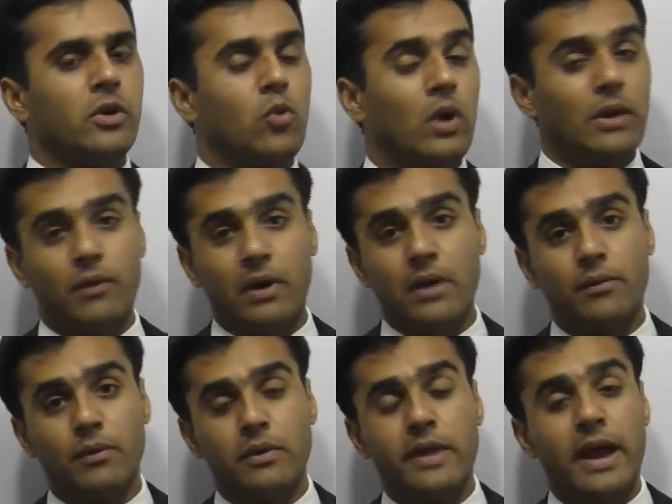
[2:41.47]
qualify
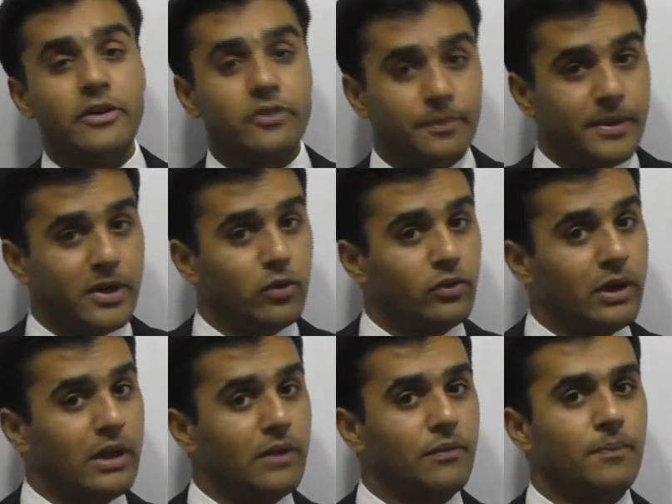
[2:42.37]
for the entrepreneur's
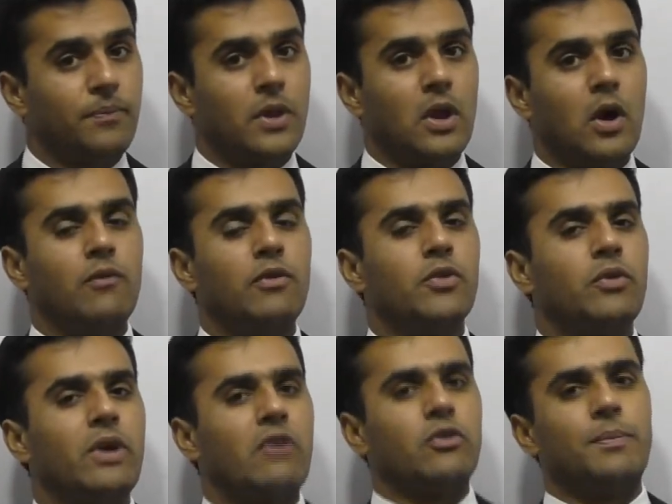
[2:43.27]
relief, on
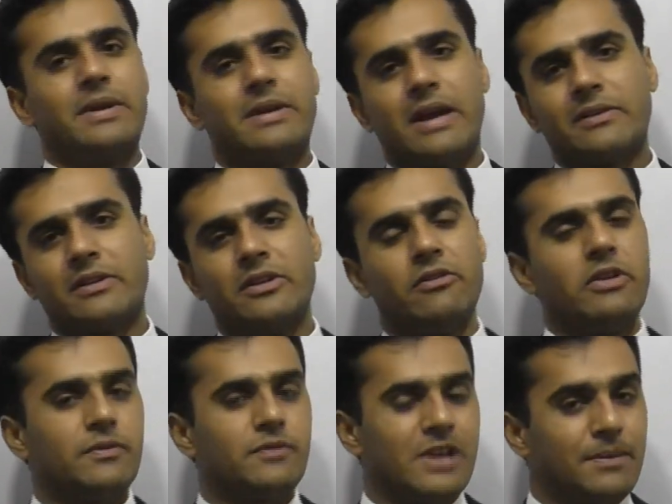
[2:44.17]
which we have to pay tax at the
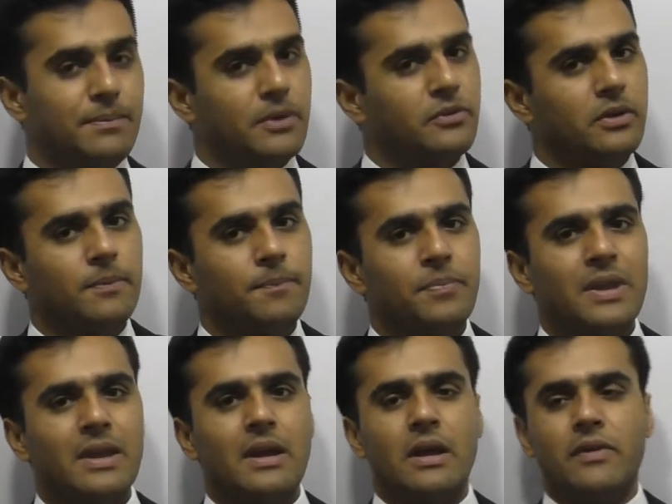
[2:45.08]
rate of 10%.
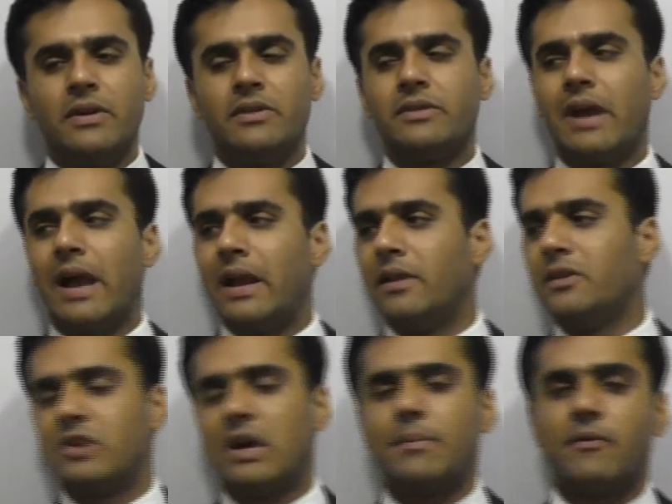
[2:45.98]
There is
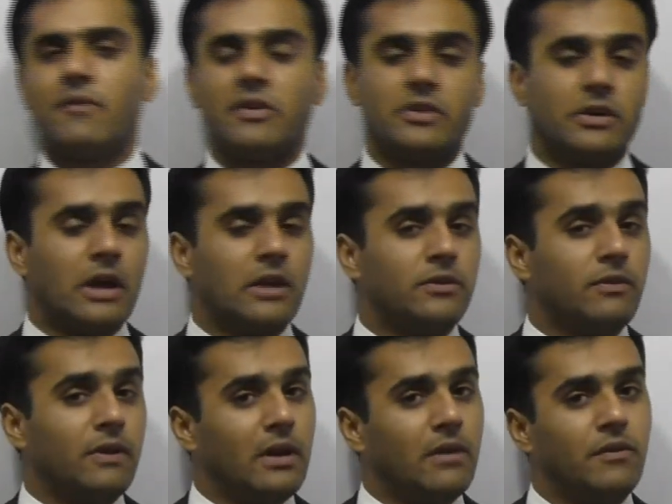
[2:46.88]
another type of asset
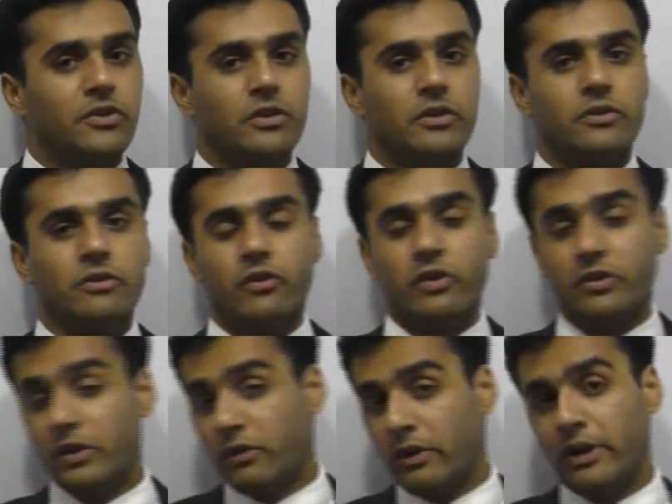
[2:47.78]
as well, which is
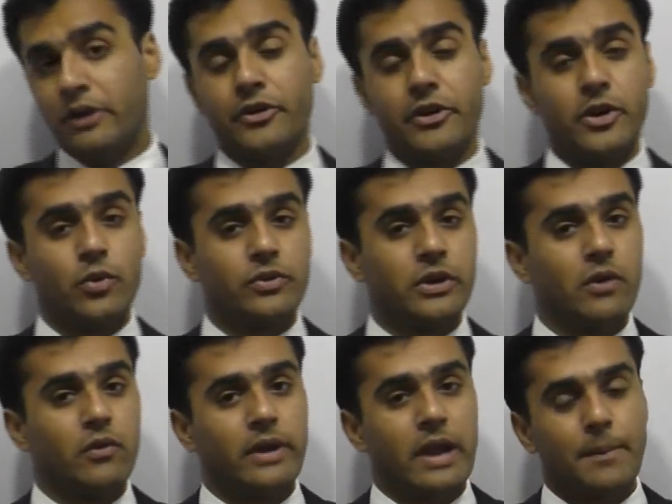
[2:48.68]
recently introduced
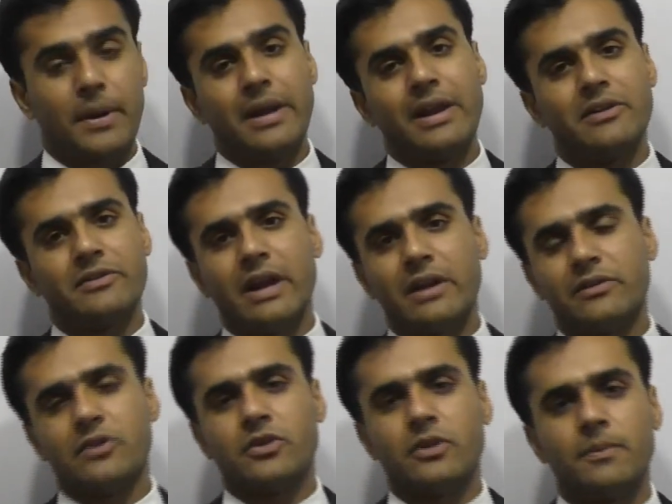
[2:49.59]
in our capital gains
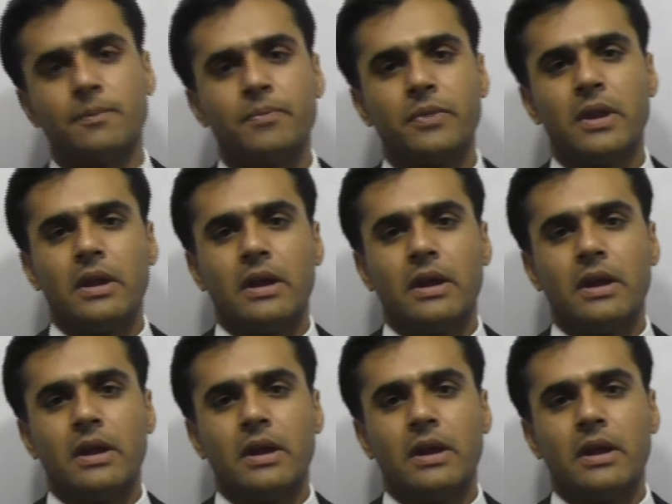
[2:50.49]
tax section,